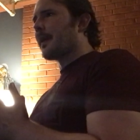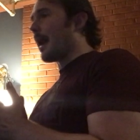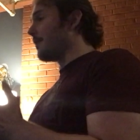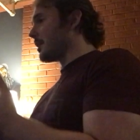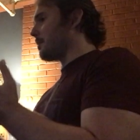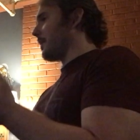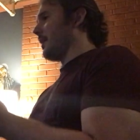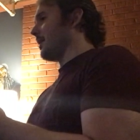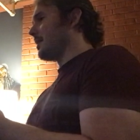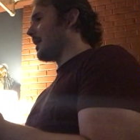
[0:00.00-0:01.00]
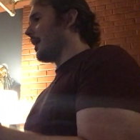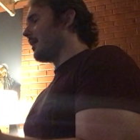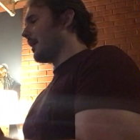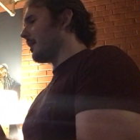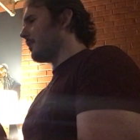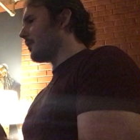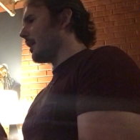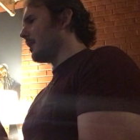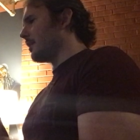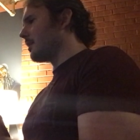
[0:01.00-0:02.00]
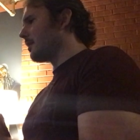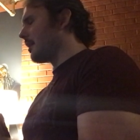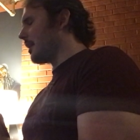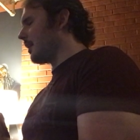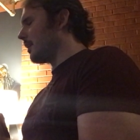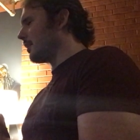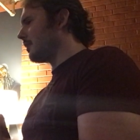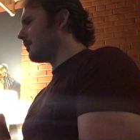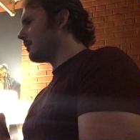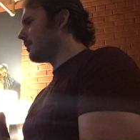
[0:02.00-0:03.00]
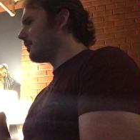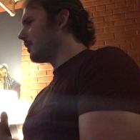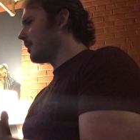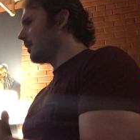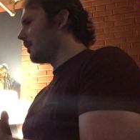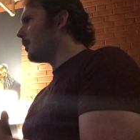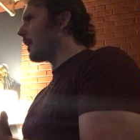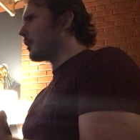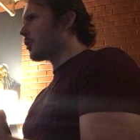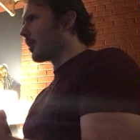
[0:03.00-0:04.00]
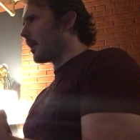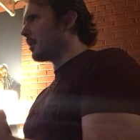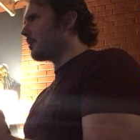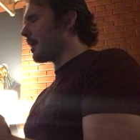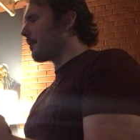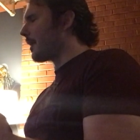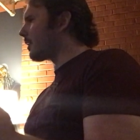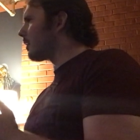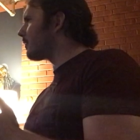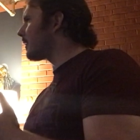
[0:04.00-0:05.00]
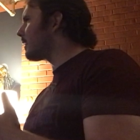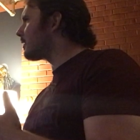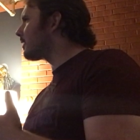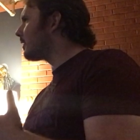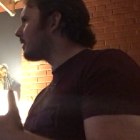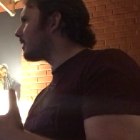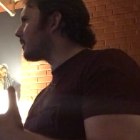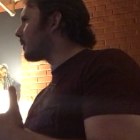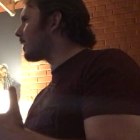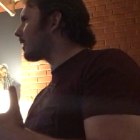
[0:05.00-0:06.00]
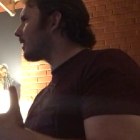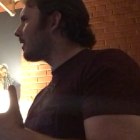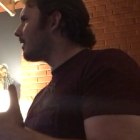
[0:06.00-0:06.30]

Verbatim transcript: I've experienced that. I had a friend uh, who I tried to make my girlfriend and it didn't work.